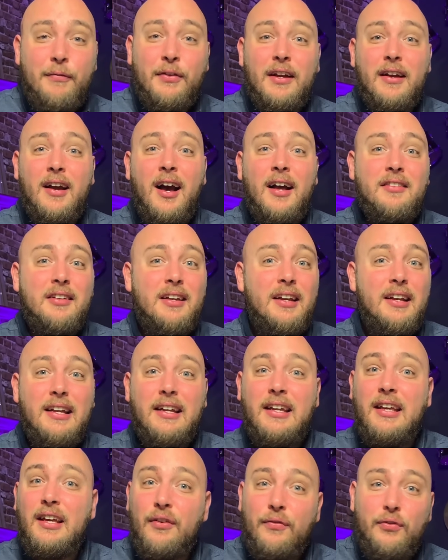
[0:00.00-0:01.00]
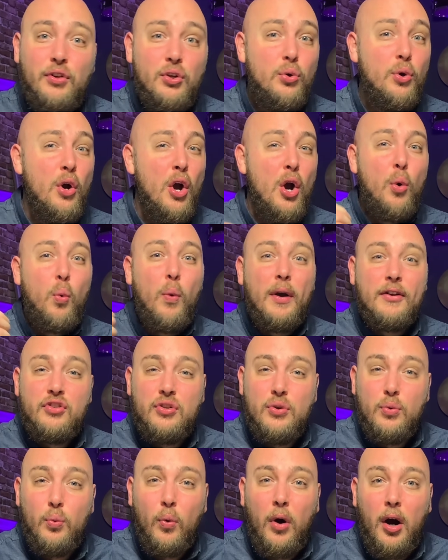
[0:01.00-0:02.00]
that God's going to give you what
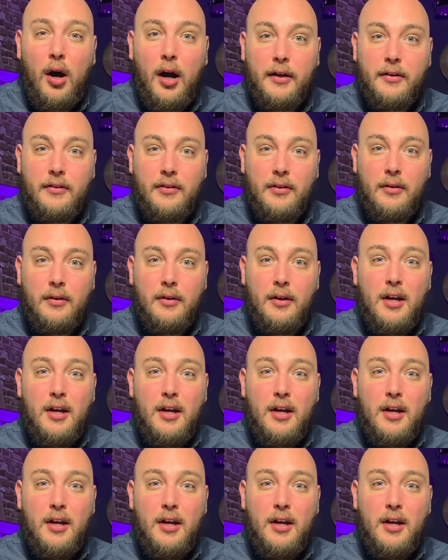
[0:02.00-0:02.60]
you want.